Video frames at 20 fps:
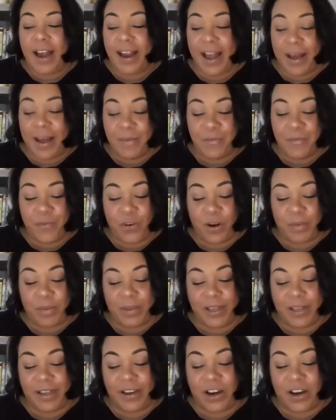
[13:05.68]
am
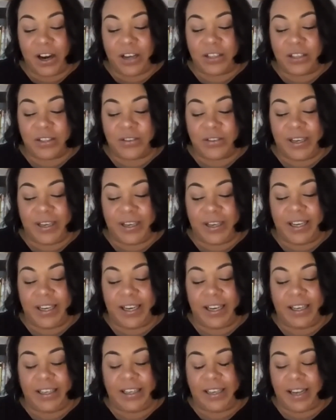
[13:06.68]
formerly
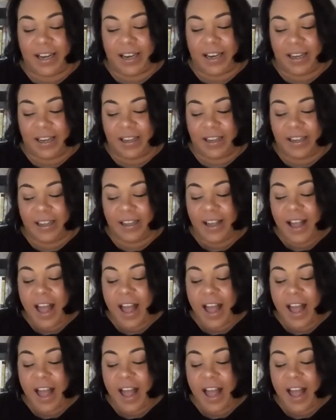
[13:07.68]
incarcerated. Let